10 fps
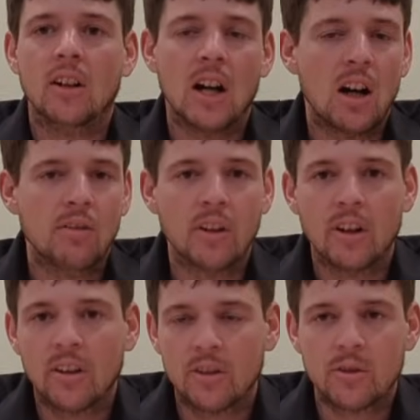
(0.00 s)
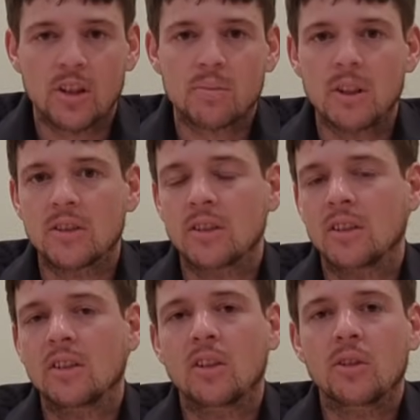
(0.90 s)
how far are the truss spacing?
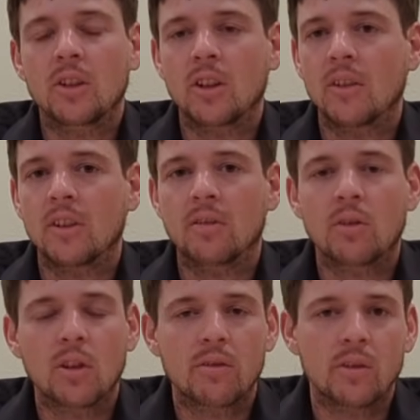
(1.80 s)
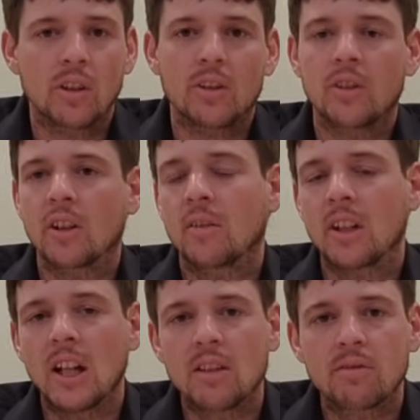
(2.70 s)
Do you go every 4 foot? Do you go every
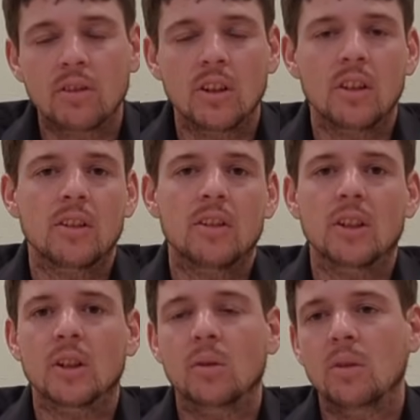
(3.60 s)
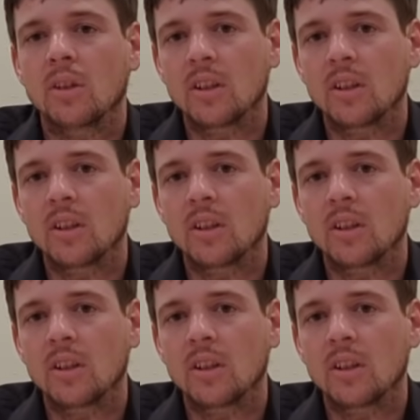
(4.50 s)
8 foot? Do you go,